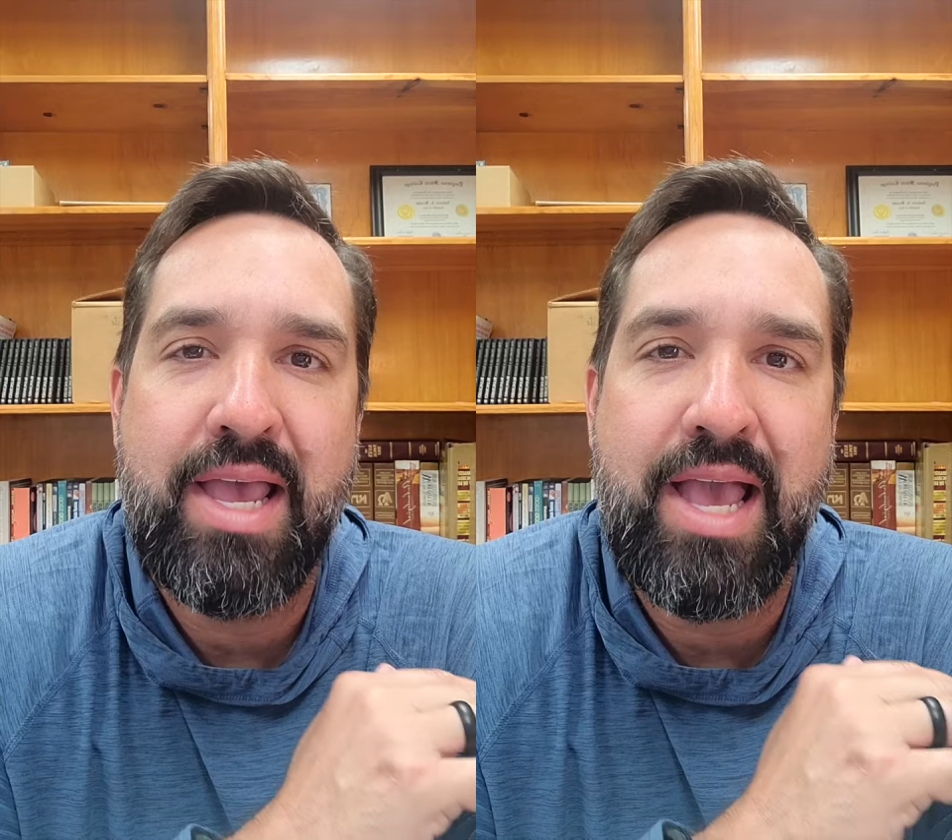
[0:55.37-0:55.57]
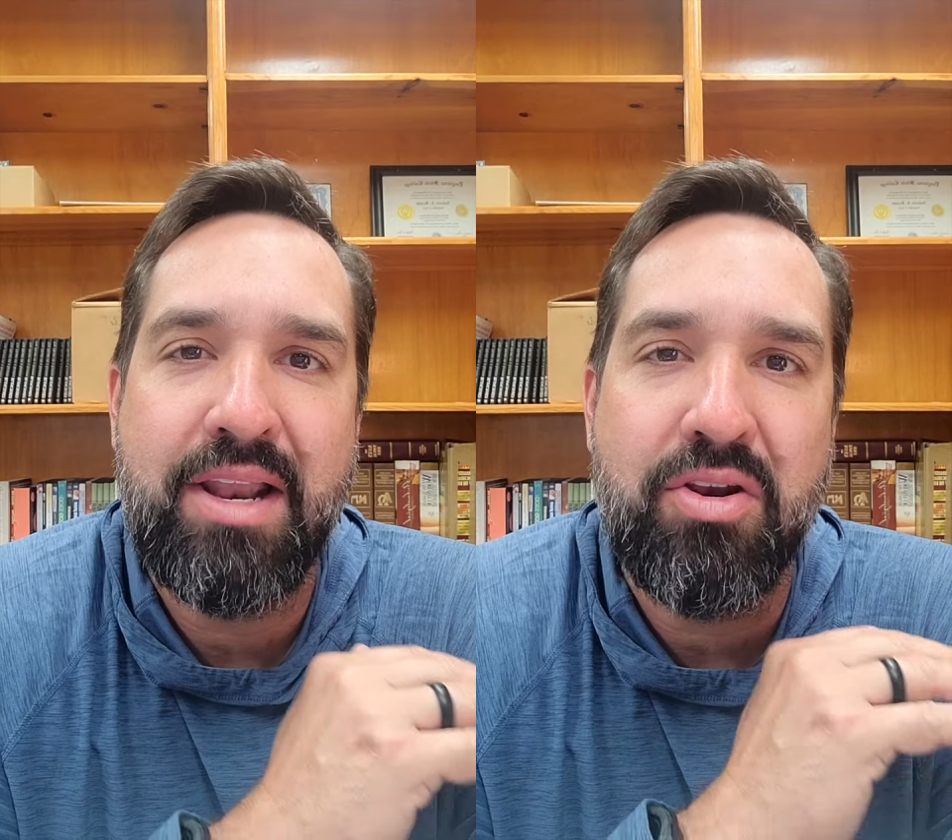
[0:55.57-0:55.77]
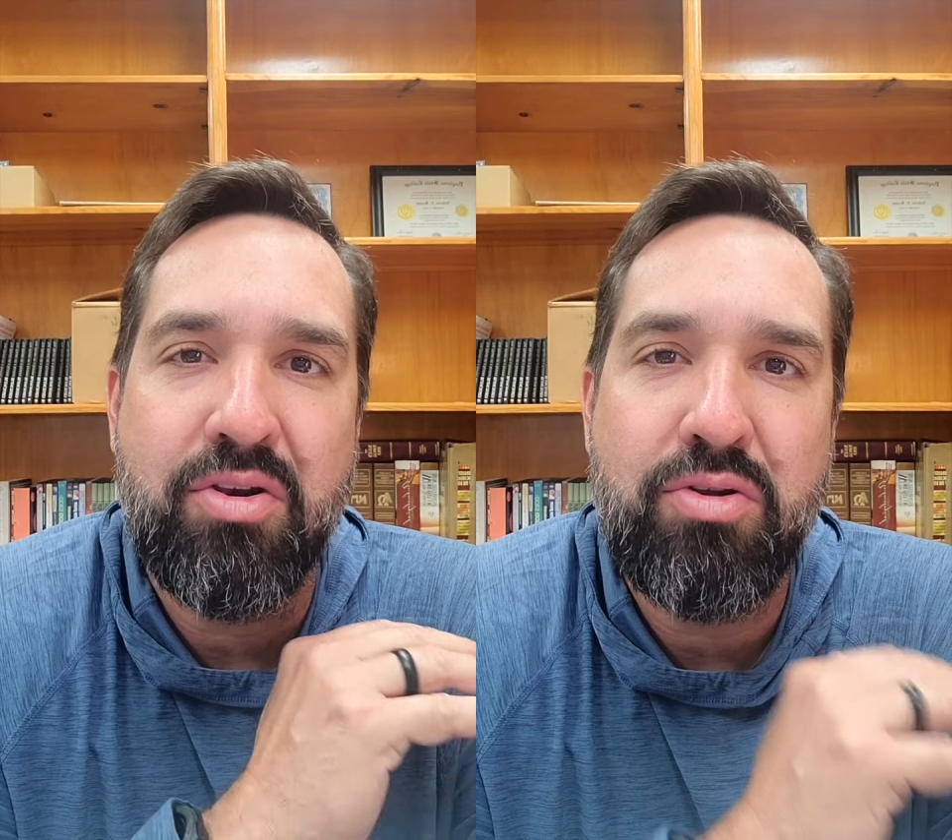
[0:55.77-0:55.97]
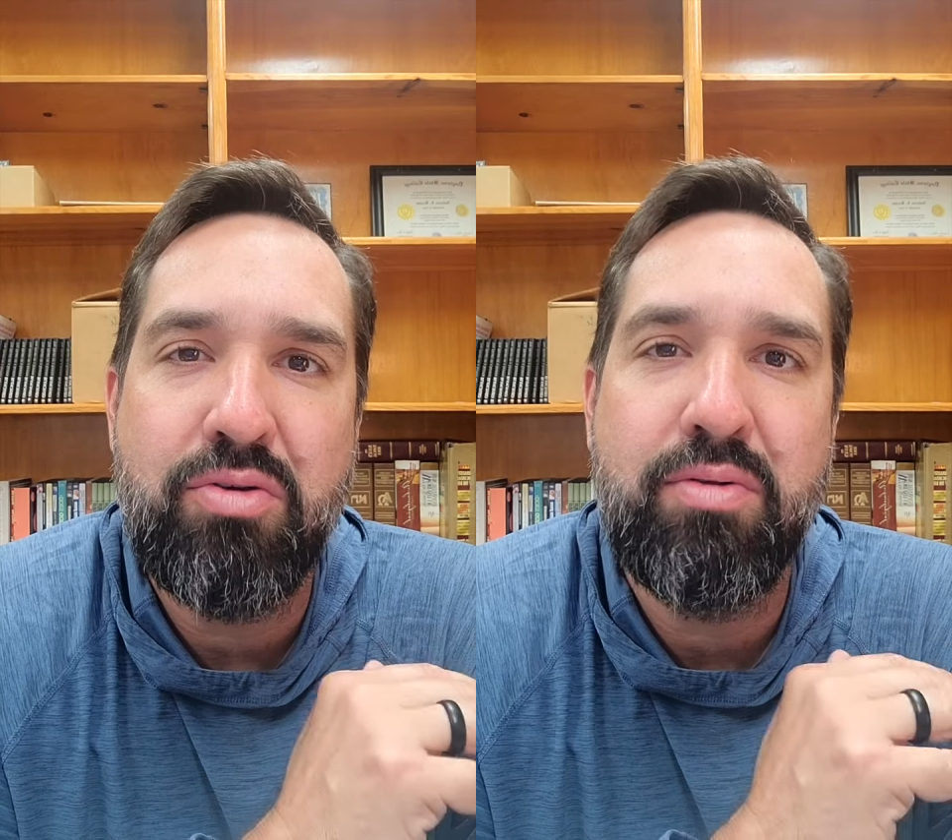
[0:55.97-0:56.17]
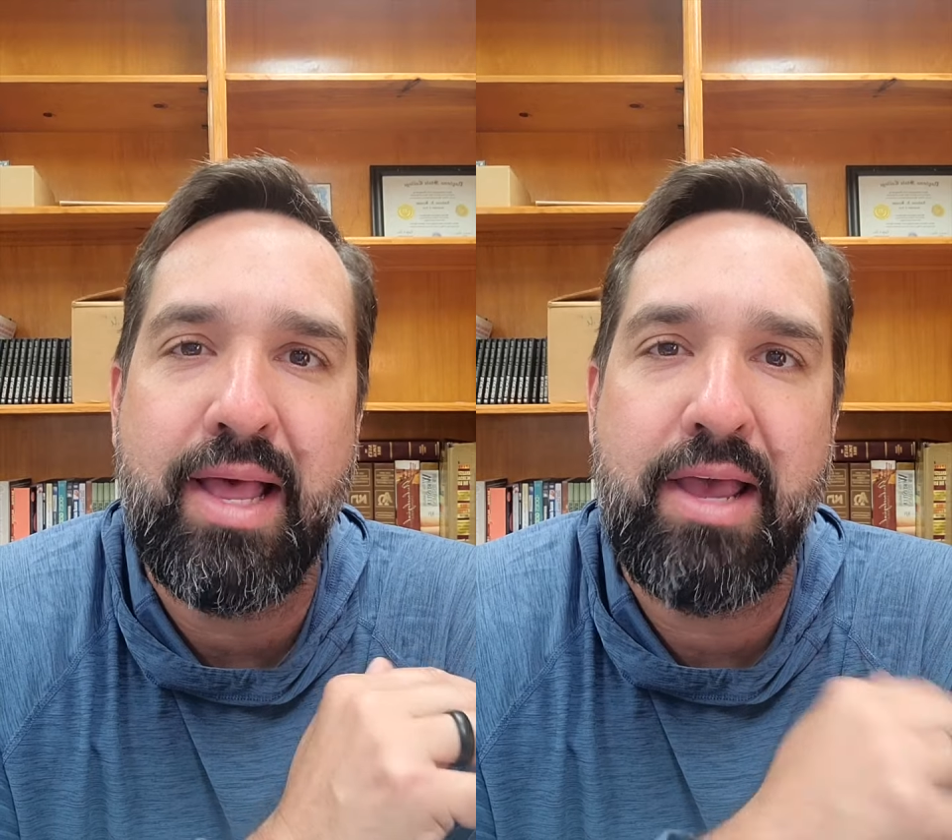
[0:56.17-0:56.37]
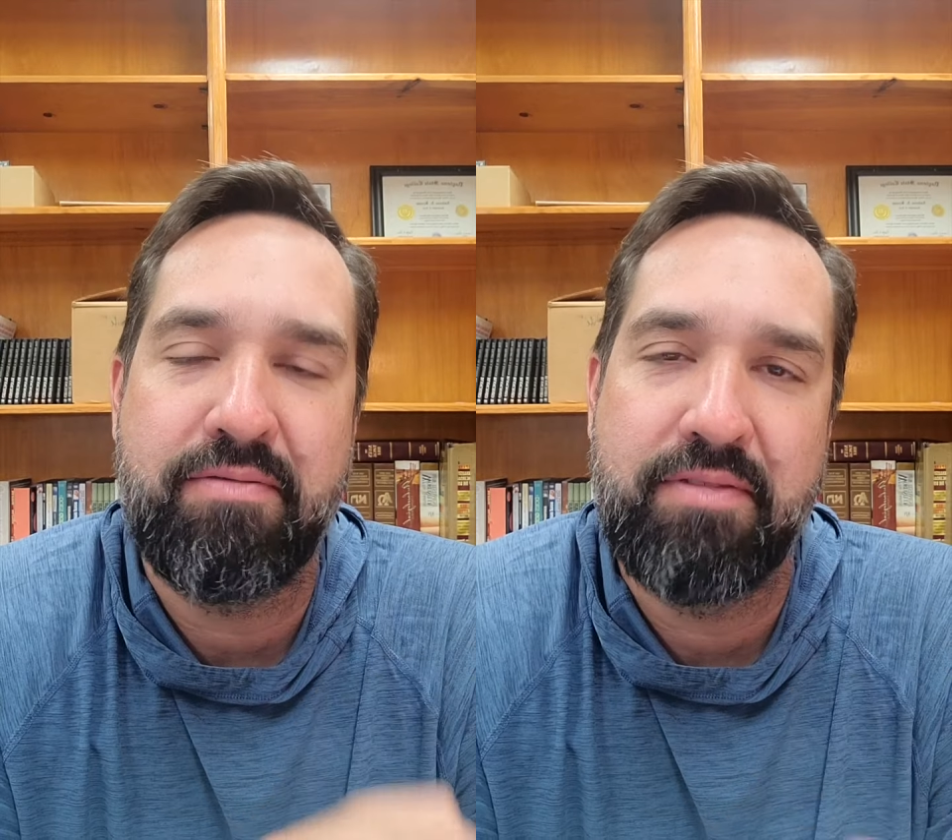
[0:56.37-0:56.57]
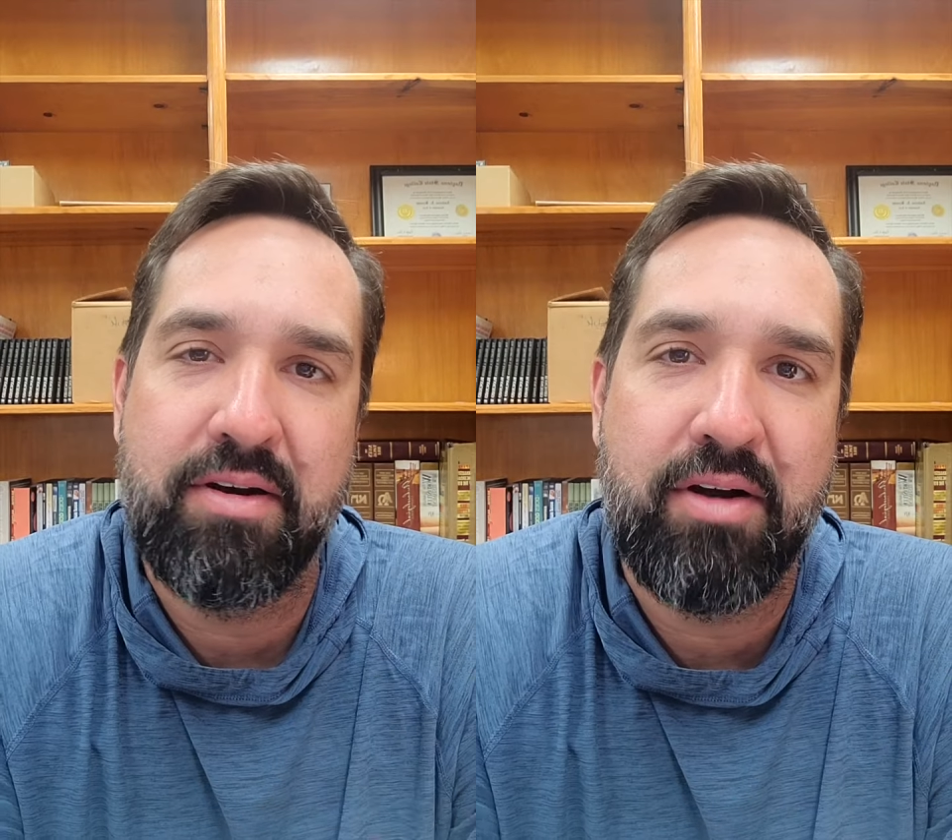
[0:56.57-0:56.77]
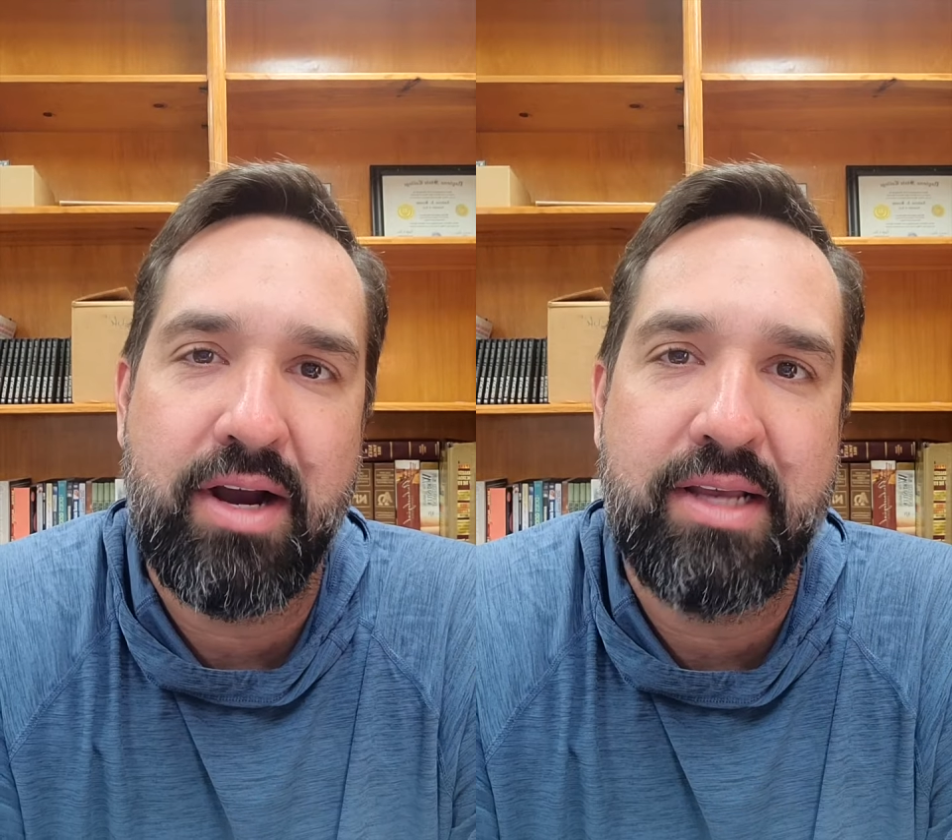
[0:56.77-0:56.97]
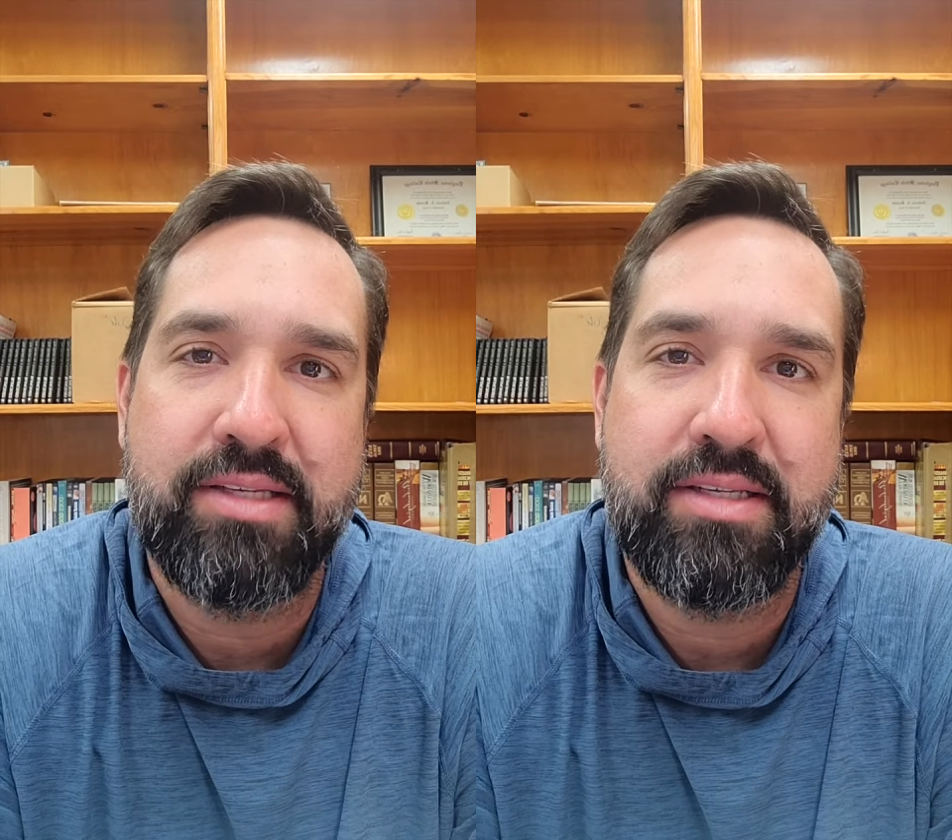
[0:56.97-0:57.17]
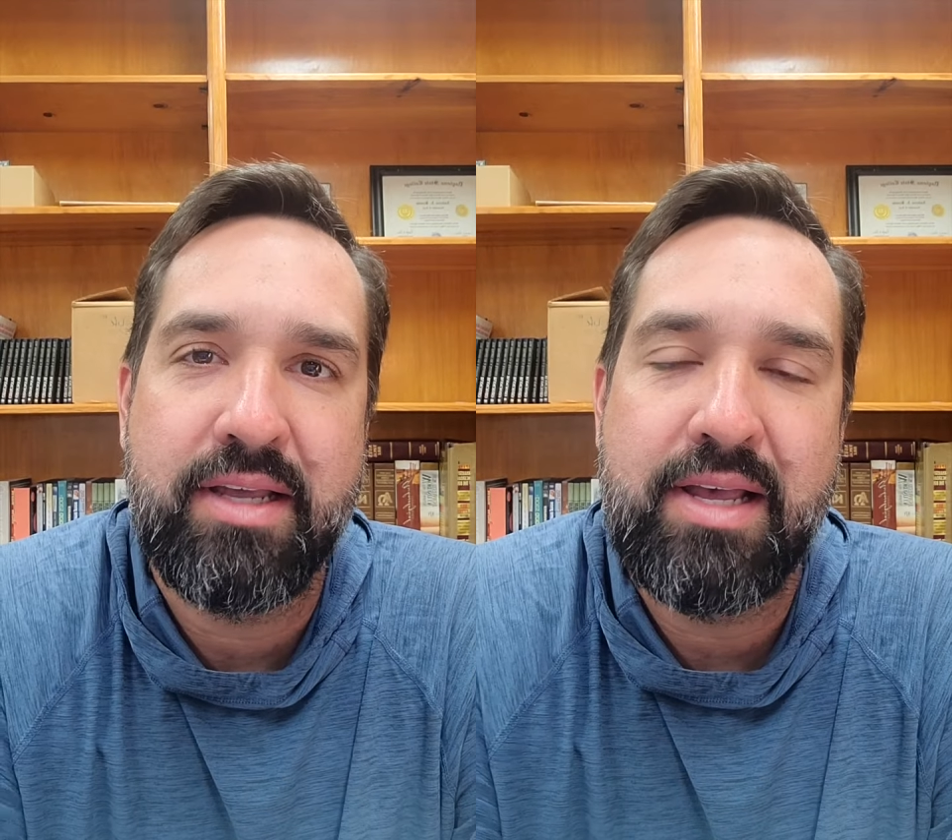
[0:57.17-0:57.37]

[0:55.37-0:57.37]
and a new life in Christ.